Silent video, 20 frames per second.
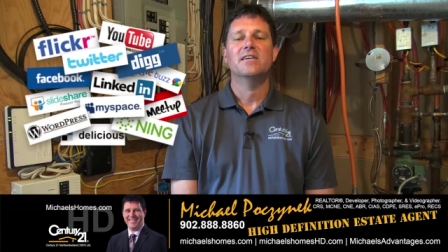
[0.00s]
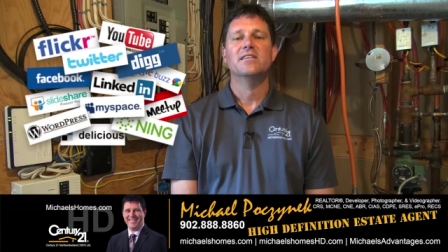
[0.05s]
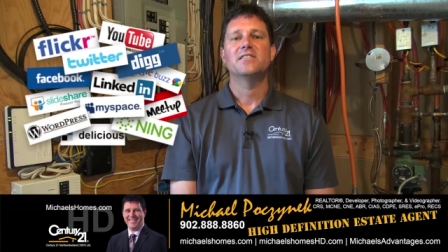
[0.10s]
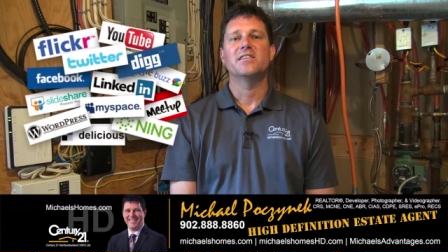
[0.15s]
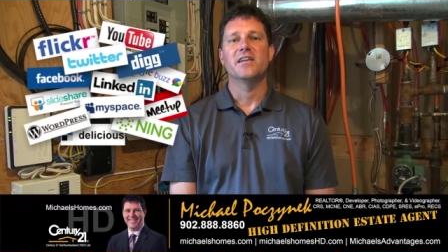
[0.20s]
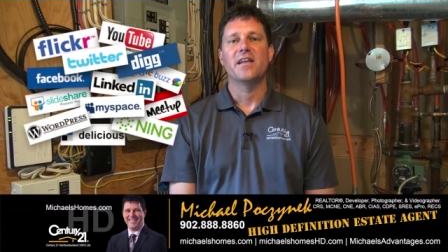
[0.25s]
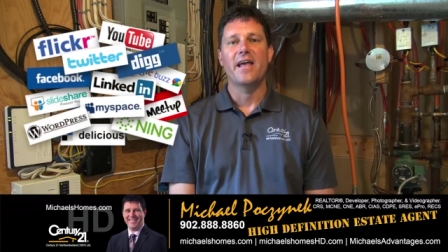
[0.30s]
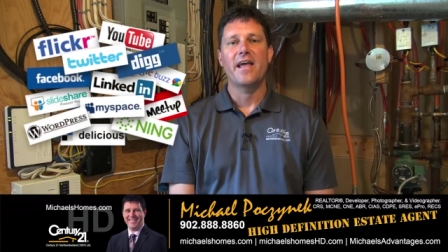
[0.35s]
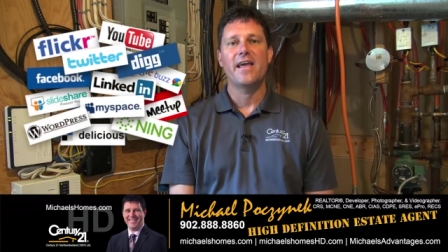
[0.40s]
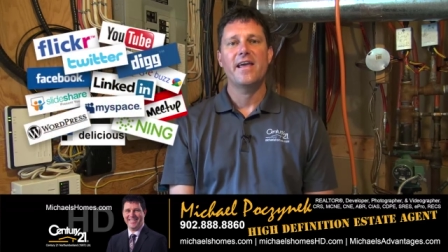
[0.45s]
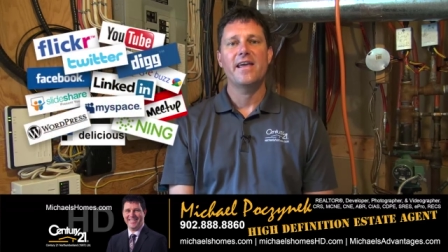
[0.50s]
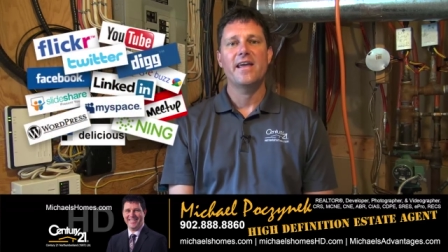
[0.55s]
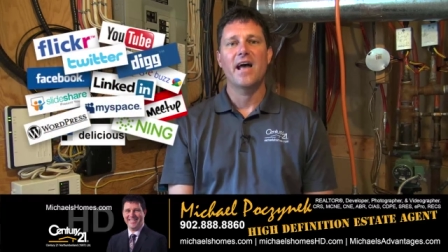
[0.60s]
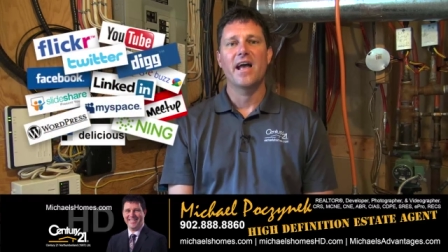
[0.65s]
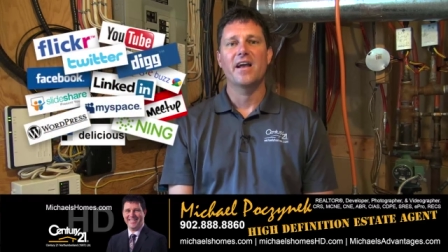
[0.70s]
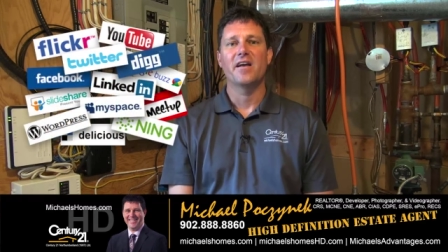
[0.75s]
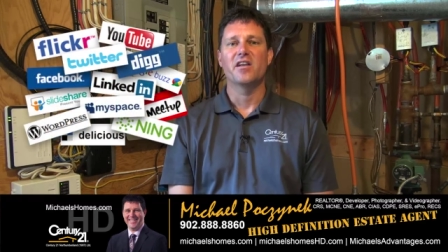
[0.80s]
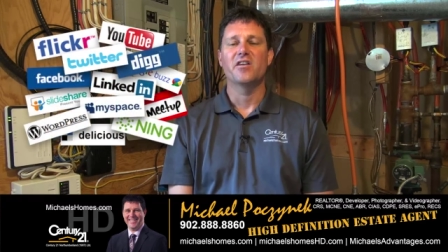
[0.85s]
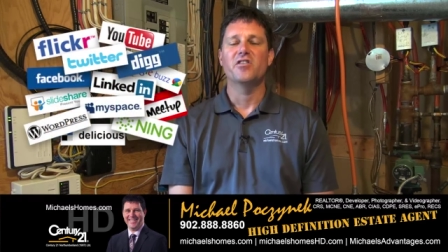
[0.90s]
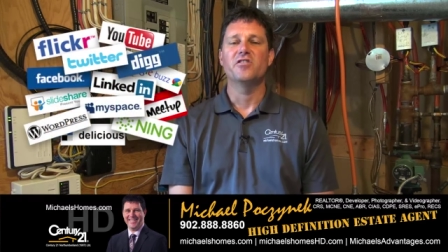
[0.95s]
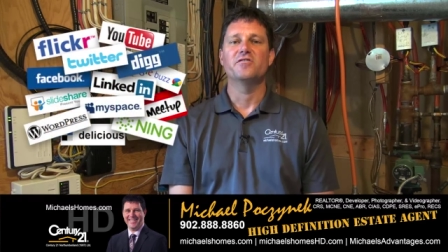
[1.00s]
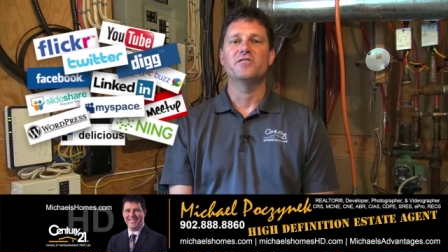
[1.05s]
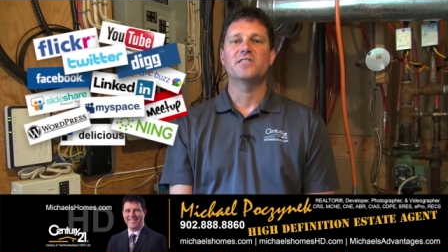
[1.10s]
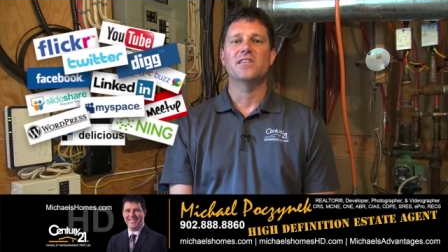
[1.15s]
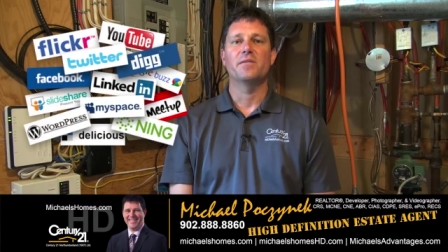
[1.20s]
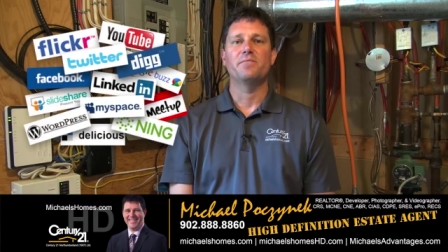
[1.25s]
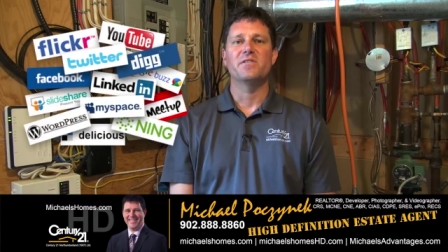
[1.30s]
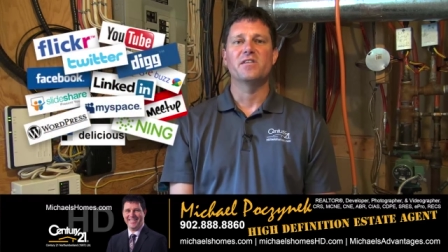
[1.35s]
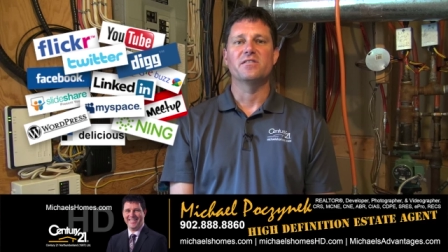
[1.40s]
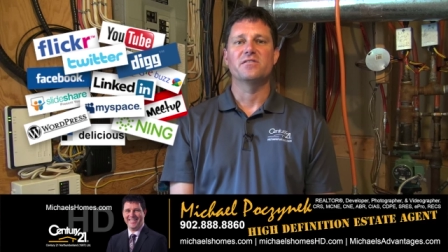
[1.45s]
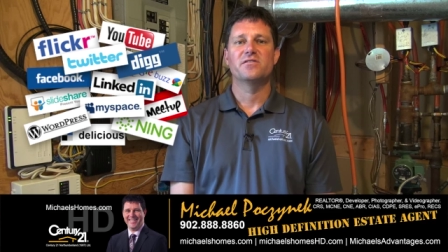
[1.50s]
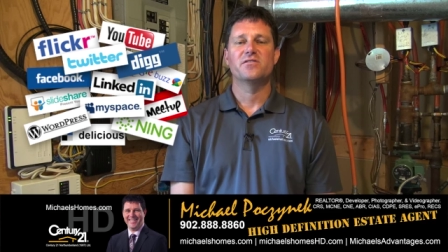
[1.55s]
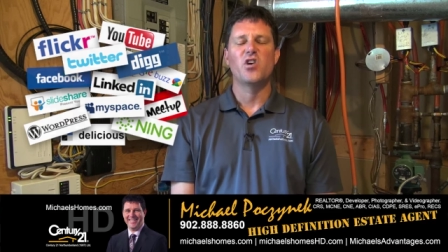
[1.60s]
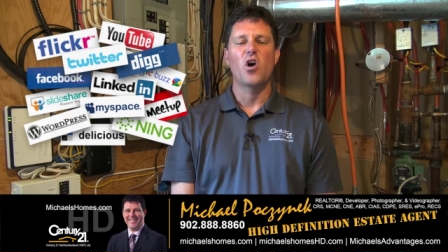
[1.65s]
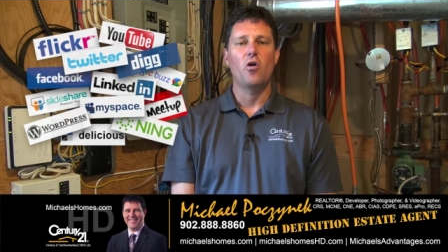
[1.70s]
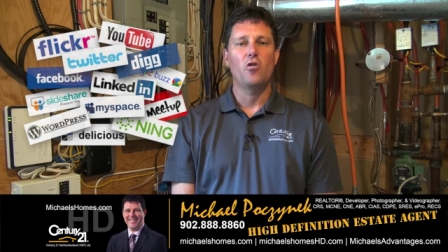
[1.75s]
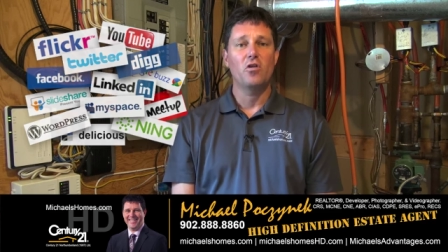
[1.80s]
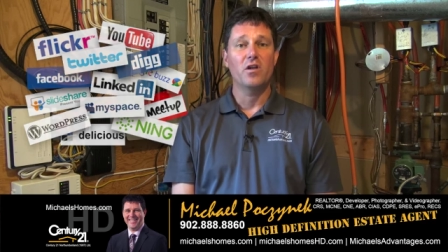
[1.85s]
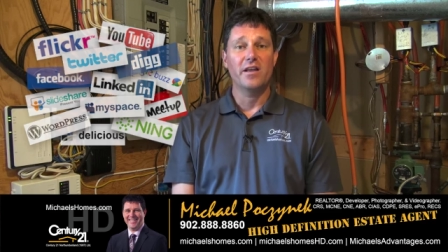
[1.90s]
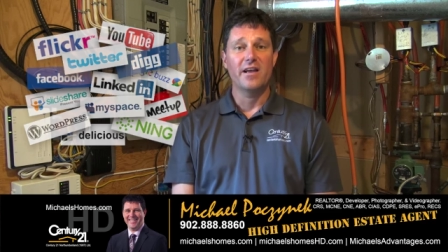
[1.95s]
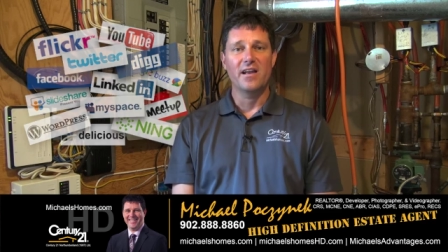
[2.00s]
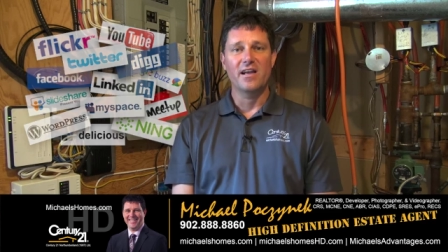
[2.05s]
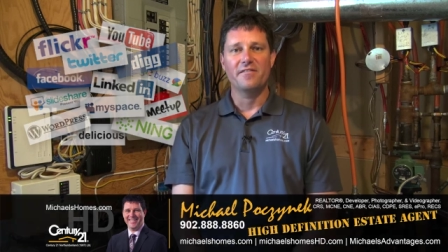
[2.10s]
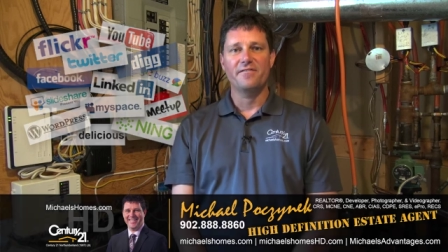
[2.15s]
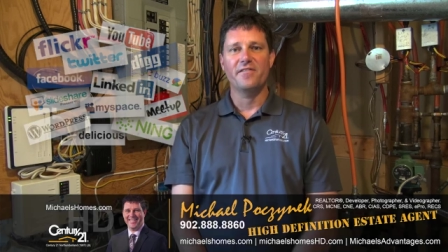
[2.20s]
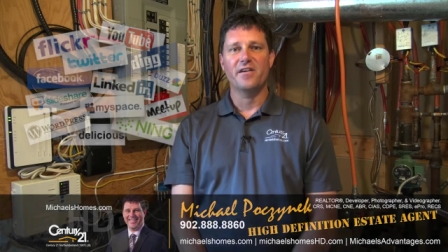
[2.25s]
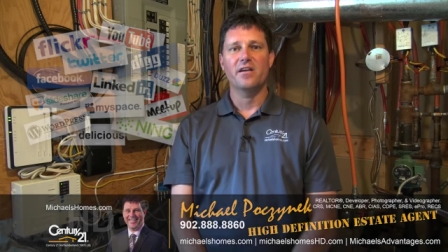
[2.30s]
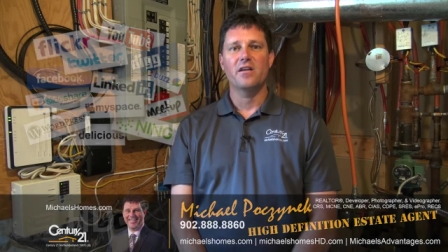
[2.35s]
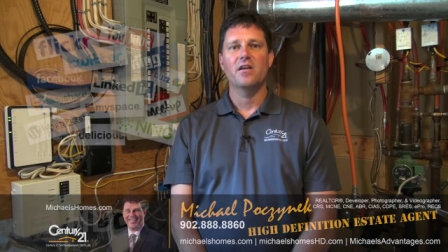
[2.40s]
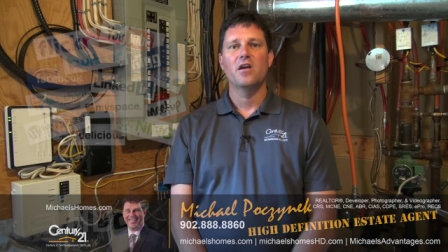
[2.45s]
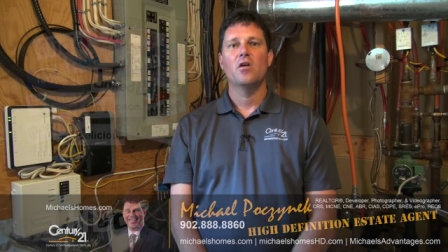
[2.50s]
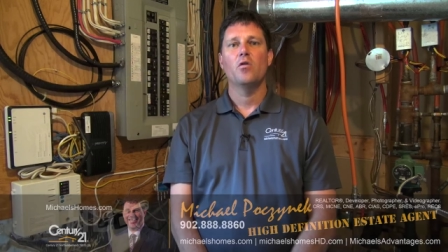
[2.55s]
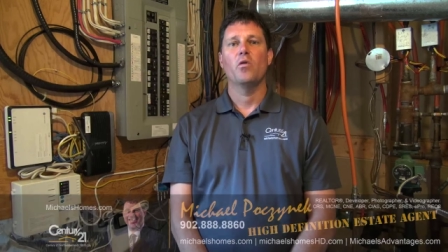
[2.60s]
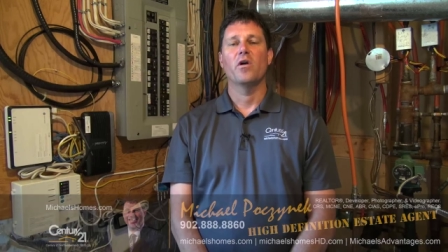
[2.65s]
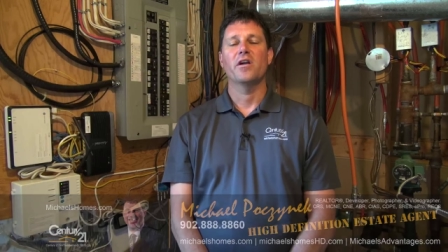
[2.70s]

Today, I'm going to do something totally different.